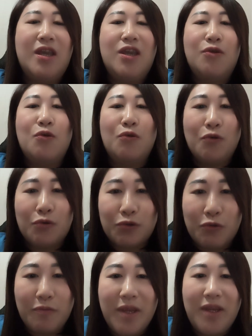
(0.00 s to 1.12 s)
it could
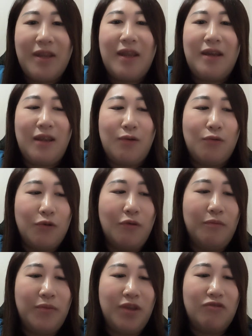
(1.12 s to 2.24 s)
also mean that they could
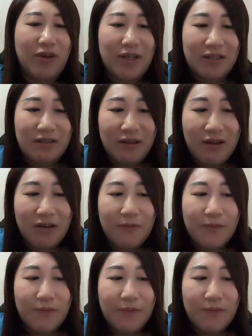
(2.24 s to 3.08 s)
not be trusted.